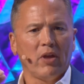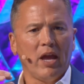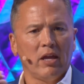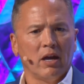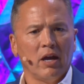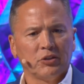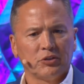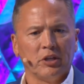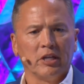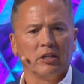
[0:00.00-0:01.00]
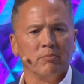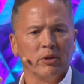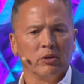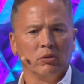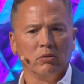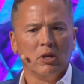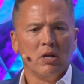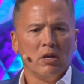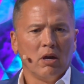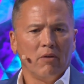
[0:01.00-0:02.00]
AI sitting in the middle
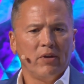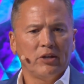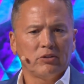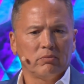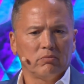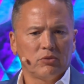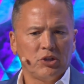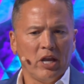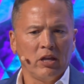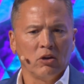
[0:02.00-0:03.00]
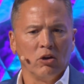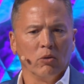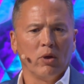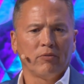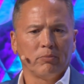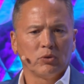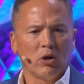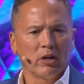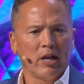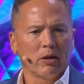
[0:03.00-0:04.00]
of that chain all the way from
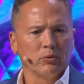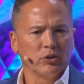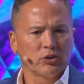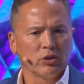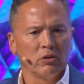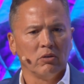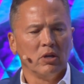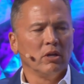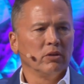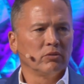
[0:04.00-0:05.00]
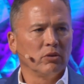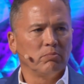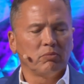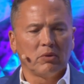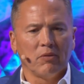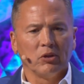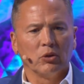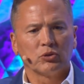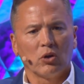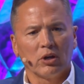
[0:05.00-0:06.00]
target acquisition to giving
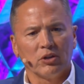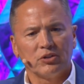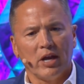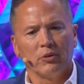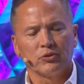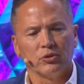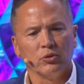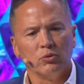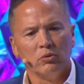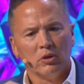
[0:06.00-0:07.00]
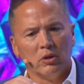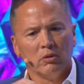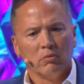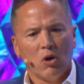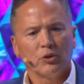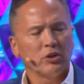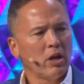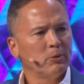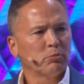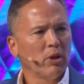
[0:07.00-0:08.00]
those targets out to
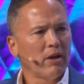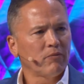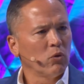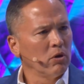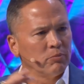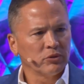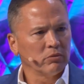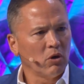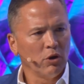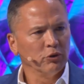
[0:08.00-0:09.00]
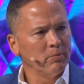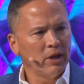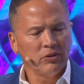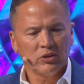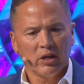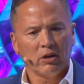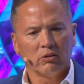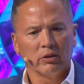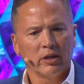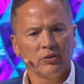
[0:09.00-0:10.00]
autonomous platforms in all domains,
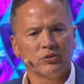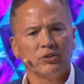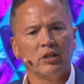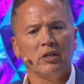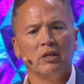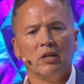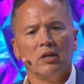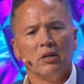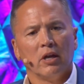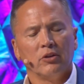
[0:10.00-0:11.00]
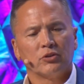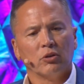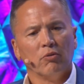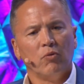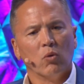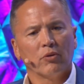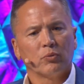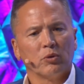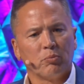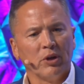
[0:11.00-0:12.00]
air, land, sea, and so
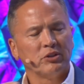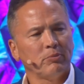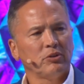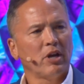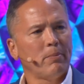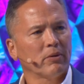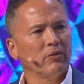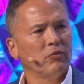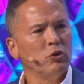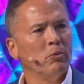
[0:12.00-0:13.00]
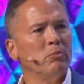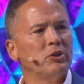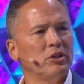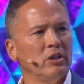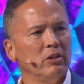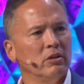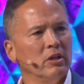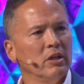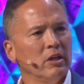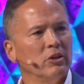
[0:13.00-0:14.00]
forth, which brings up the topic of
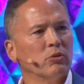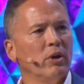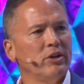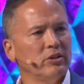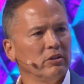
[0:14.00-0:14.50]
human-machine integration.